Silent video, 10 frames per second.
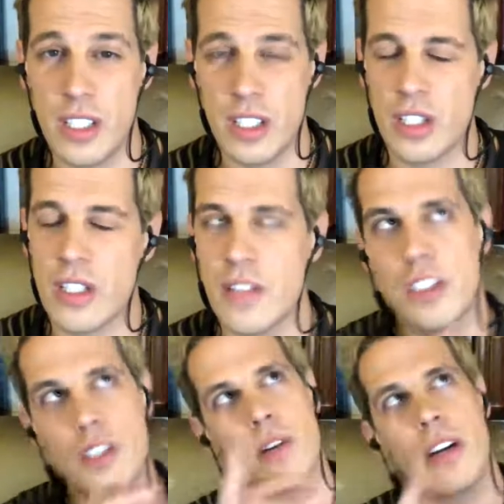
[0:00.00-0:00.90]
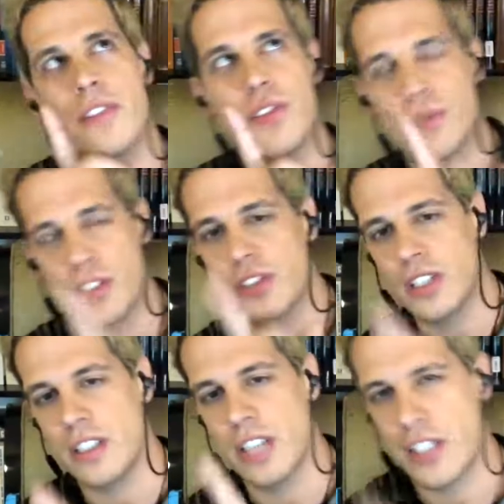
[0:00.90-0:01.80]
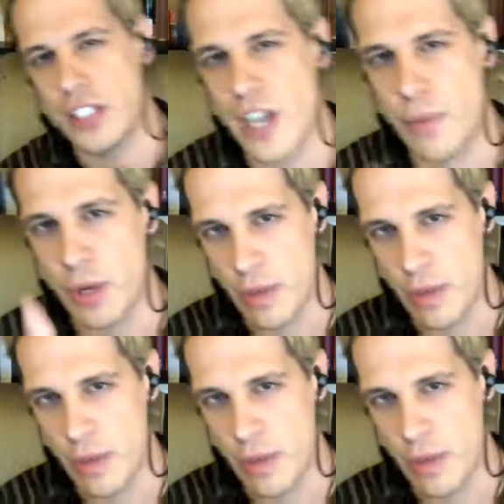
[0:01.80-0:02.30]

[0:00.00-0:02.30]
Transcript: This is very interesting, actually, Chadwick.